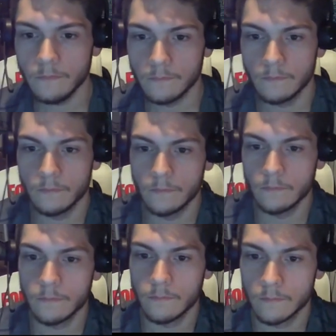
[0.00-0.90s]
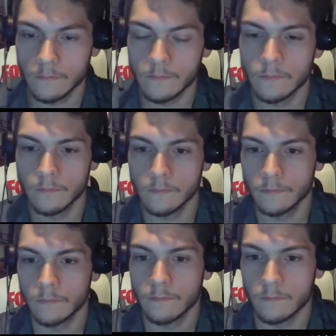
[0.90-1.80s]

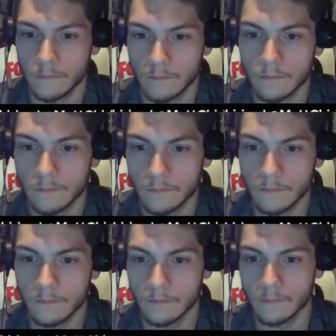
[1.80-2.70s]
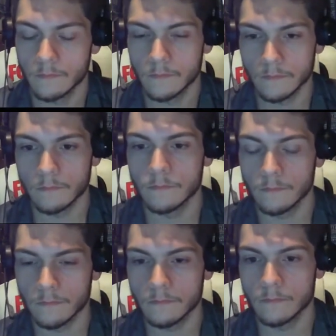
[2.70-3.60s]

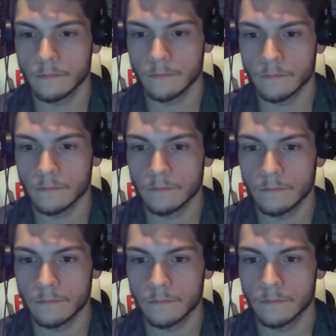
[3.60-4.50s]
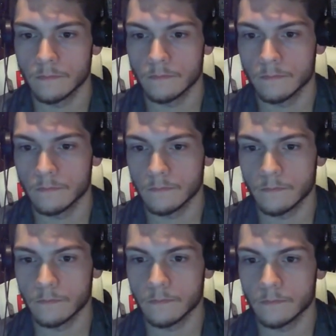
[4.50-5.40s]

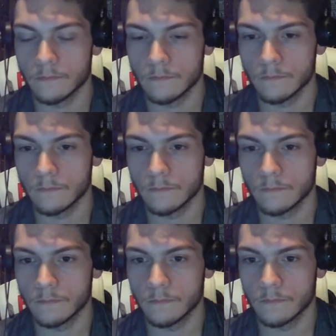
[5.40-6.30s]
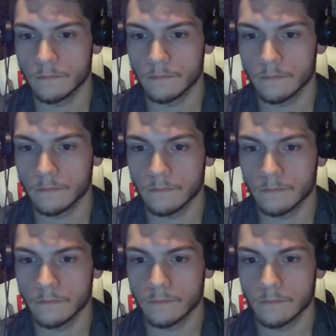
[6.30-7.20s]

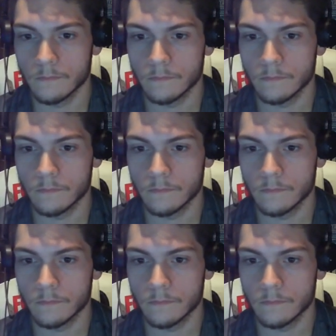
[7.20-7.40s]
(not speaking)